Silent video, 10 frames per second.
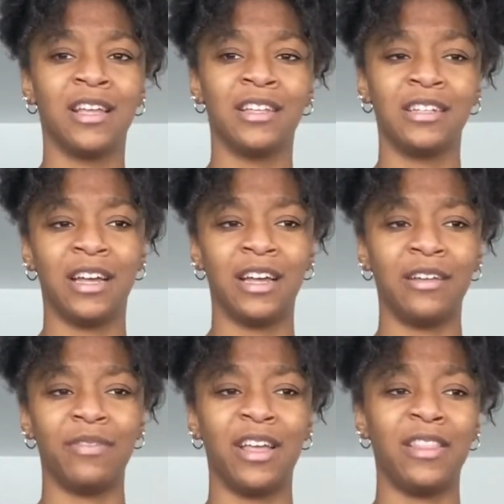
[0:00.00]

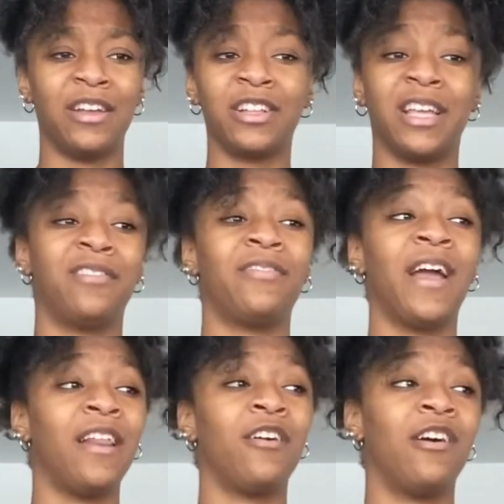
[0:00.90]
And they're like
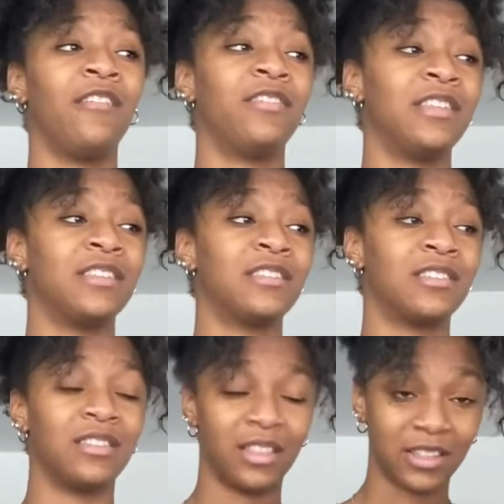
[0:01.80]
fighting off
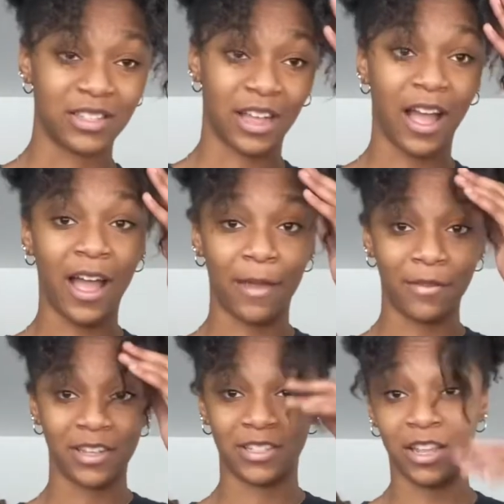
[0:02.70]
this guy
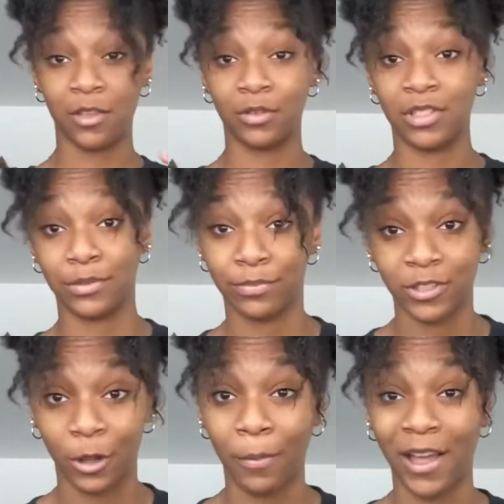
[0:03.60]
because the other one's
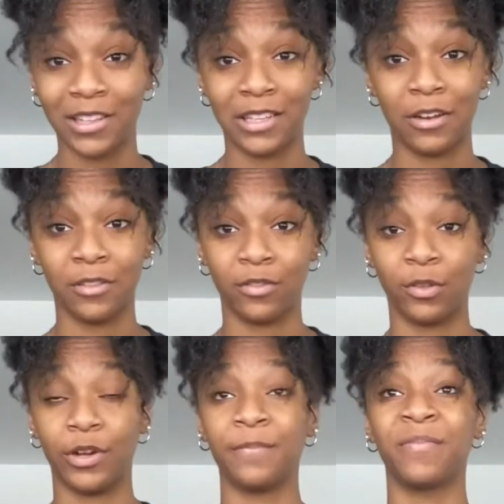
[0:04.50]
still passed out on the
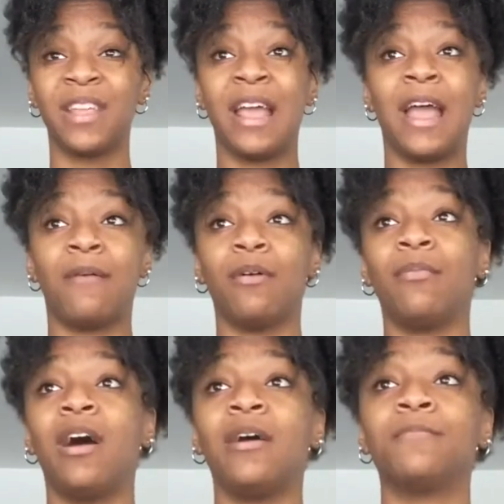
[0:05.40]
floor. My
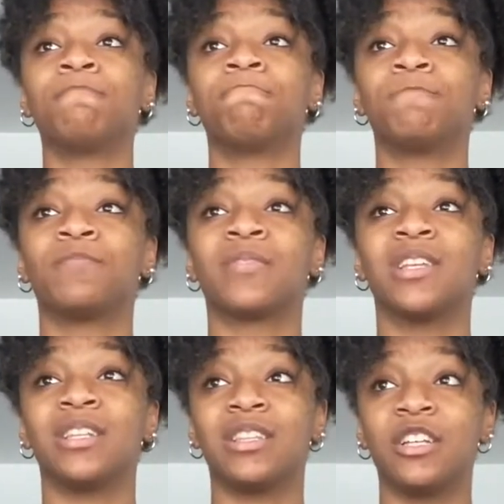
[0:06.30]
mom
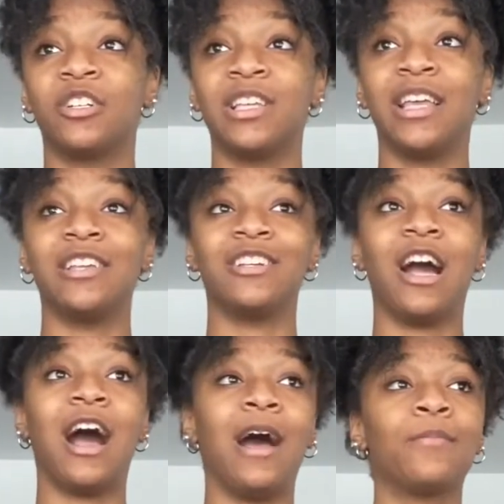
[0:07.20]
literally
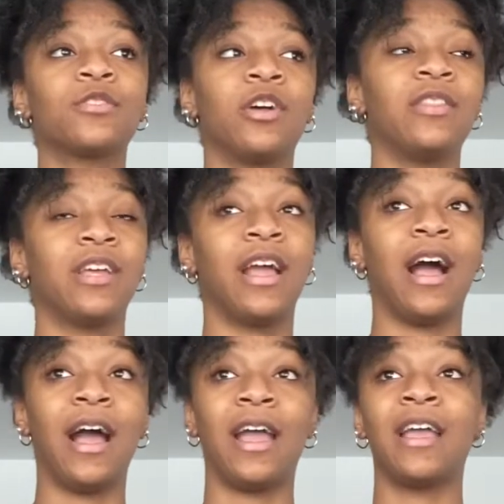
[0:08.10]
hops on the
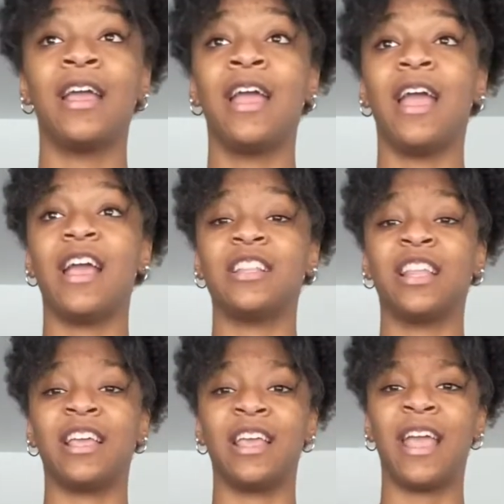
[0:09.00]
guy and
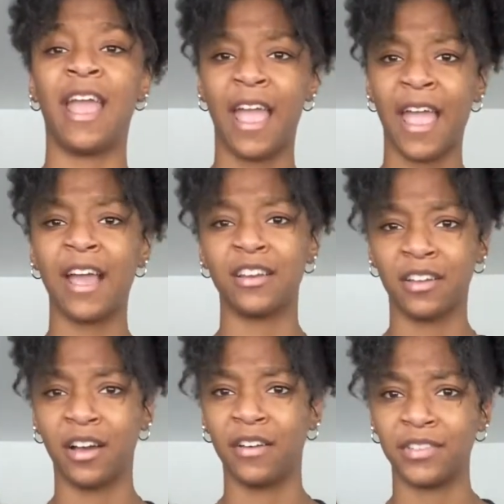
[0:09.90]
like
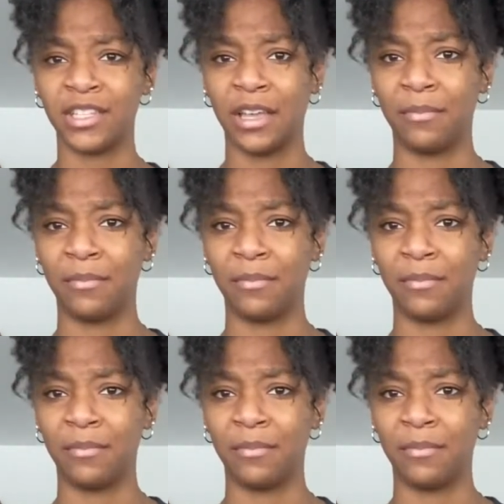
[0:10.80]
handcuffs him